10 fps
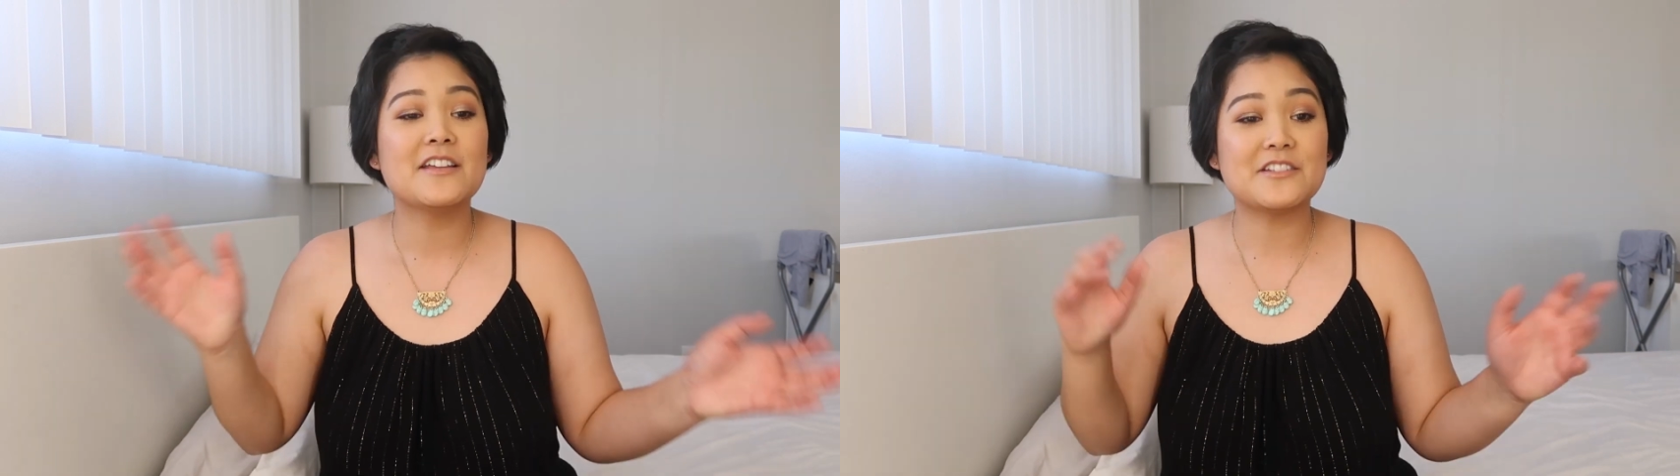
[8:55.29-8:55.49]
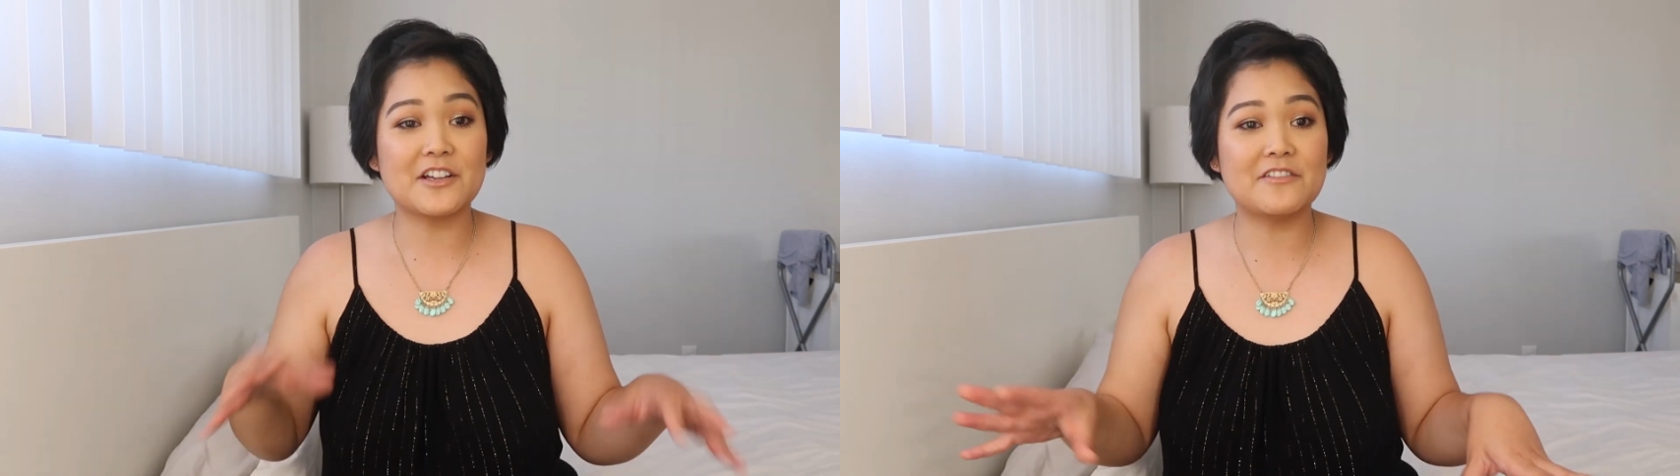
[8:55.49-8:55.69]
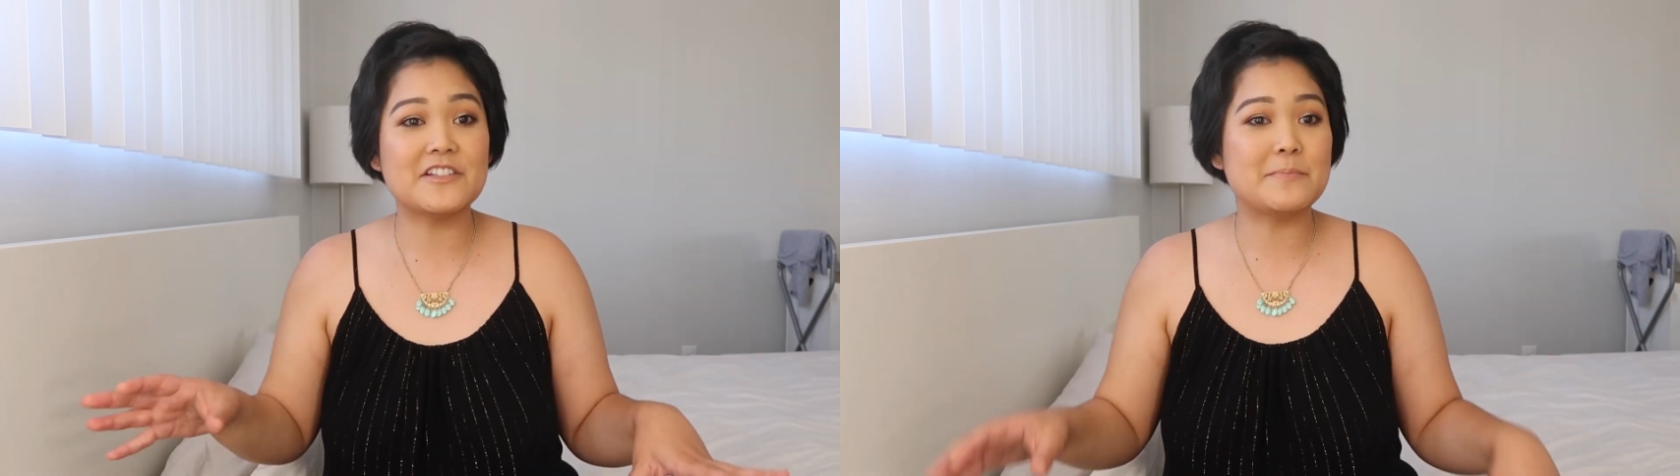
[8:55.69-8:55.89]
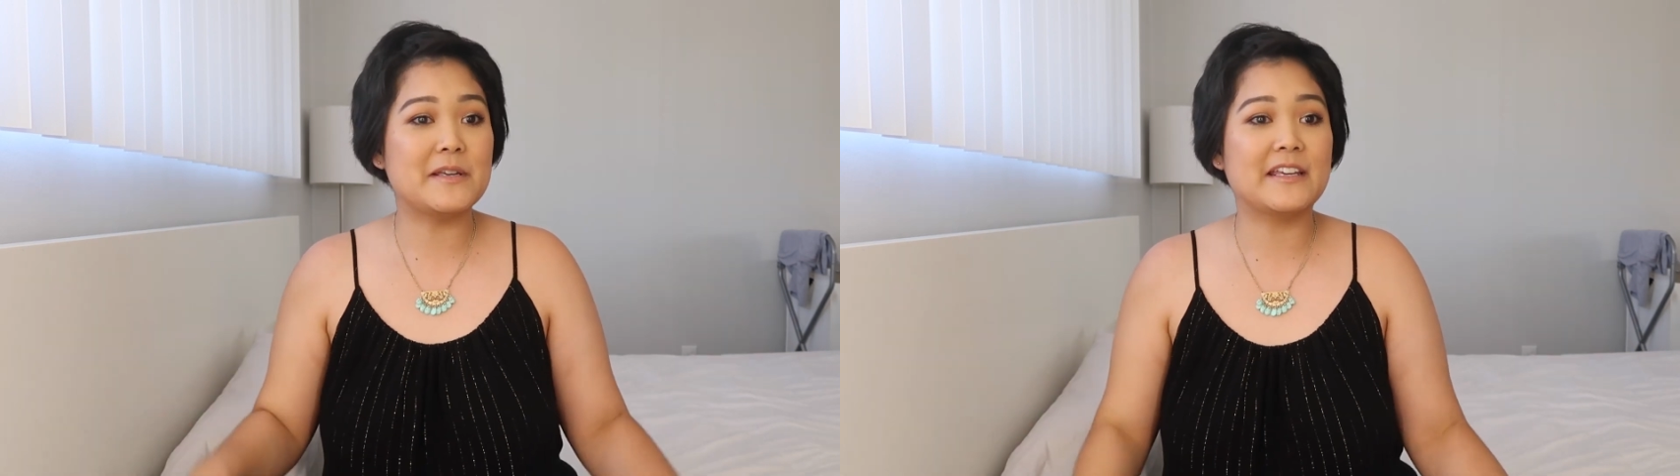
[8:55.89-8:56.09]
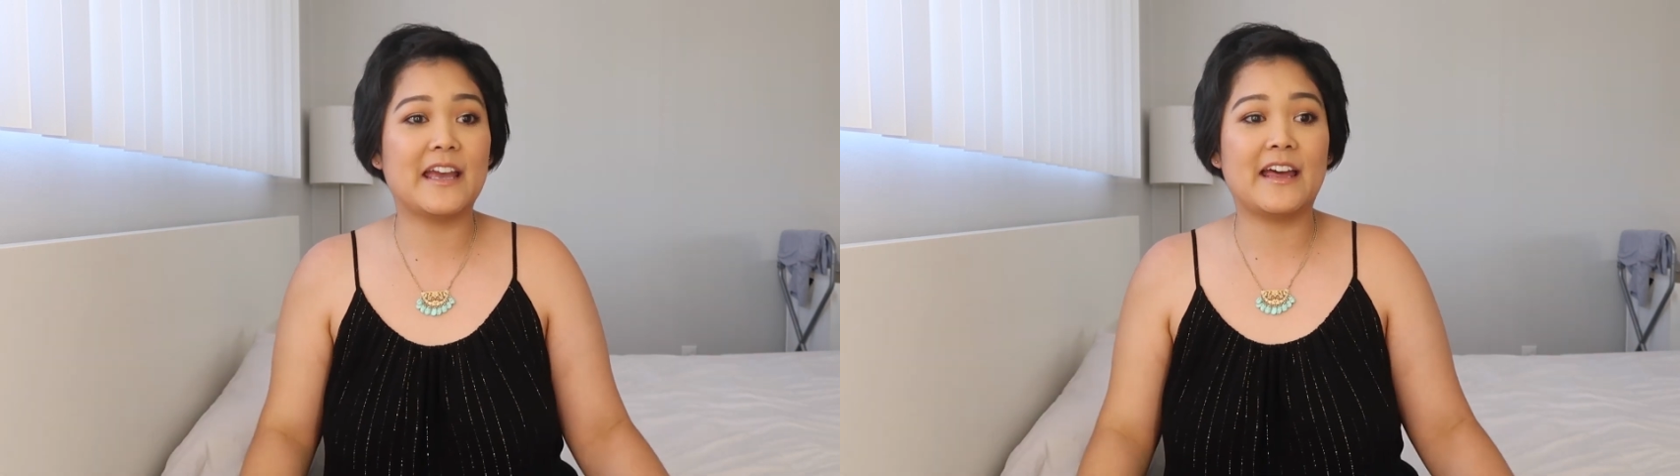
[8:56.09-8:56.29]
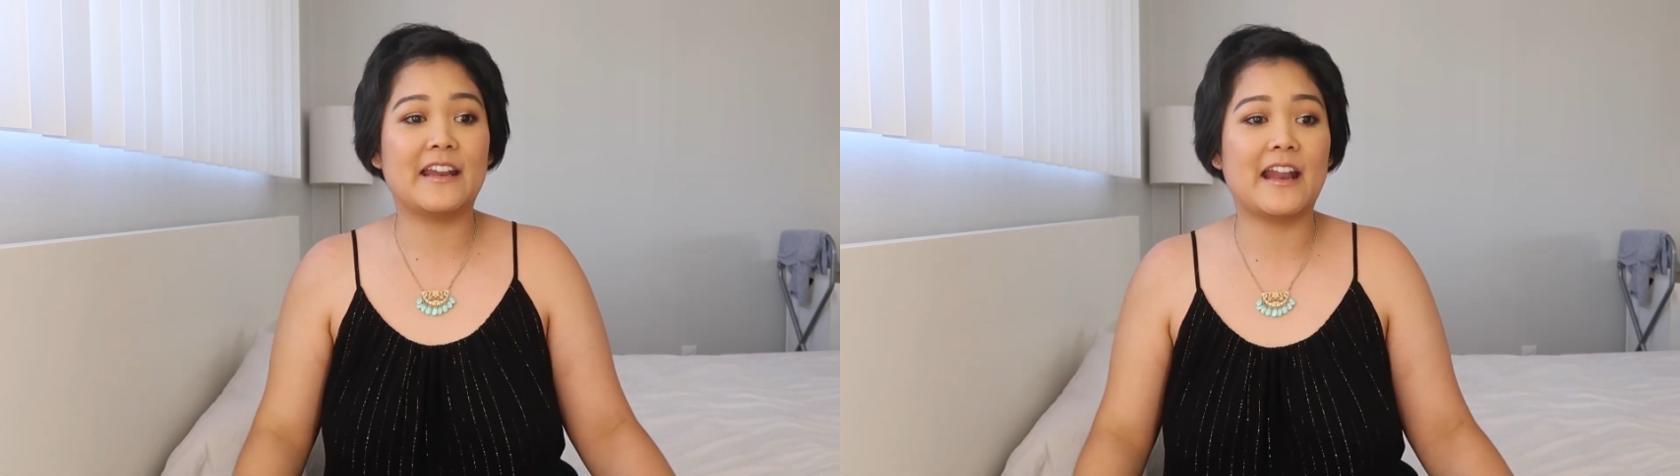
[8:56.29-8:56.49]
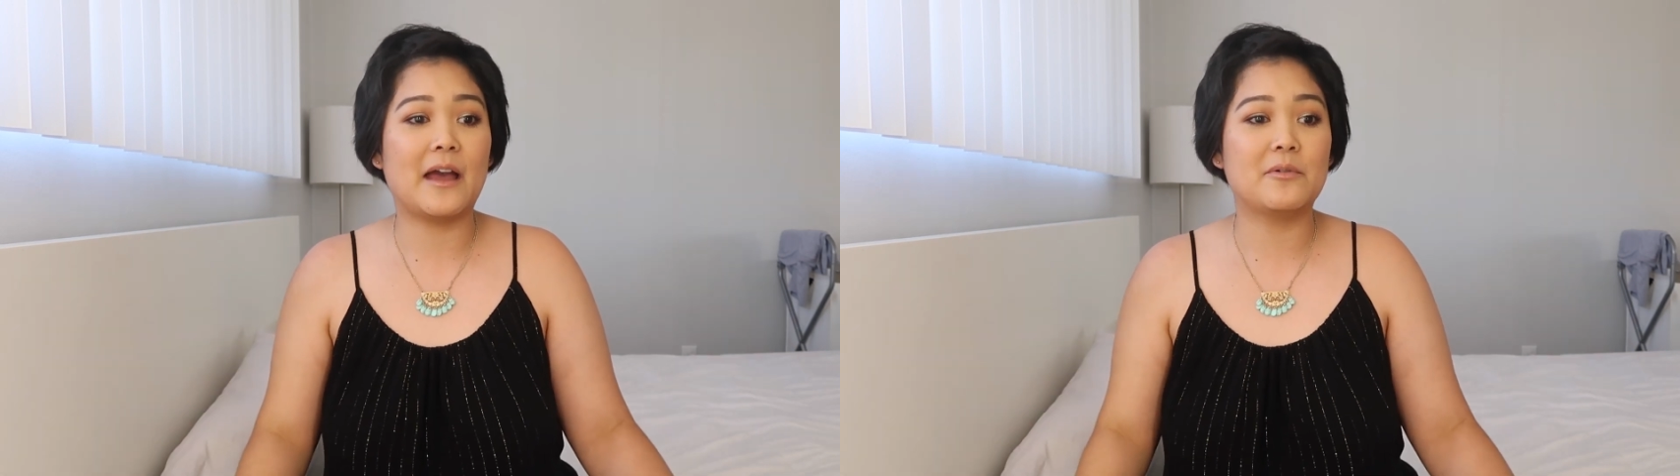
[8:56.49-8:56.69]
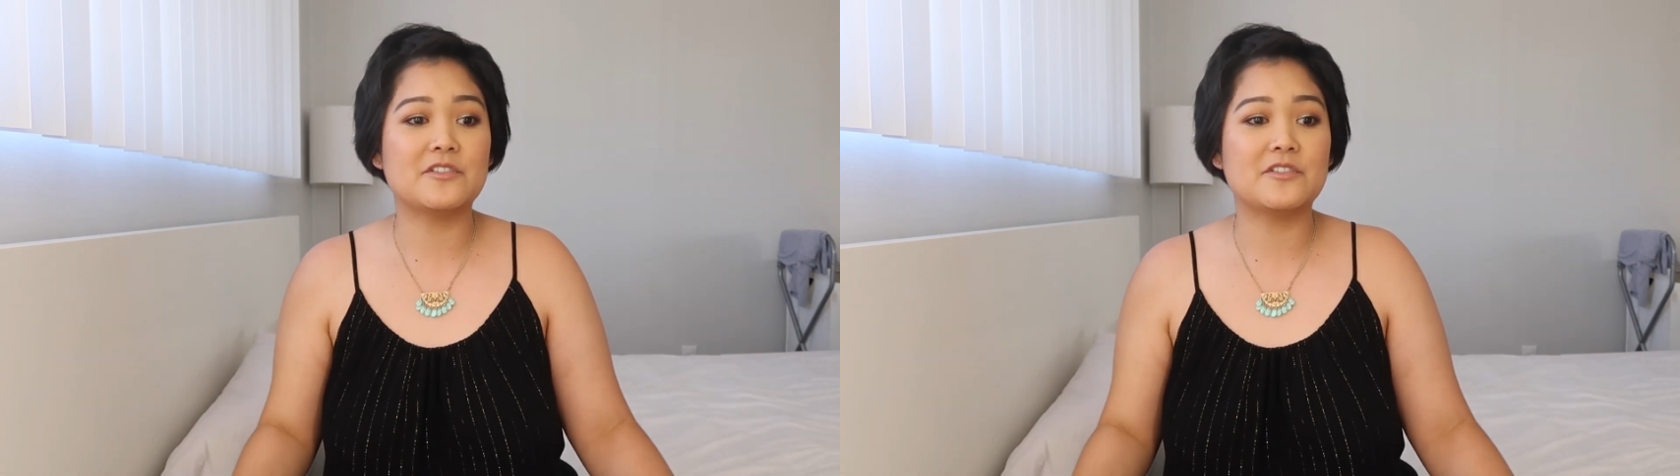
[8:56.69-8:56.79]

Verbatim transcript: Service began, and I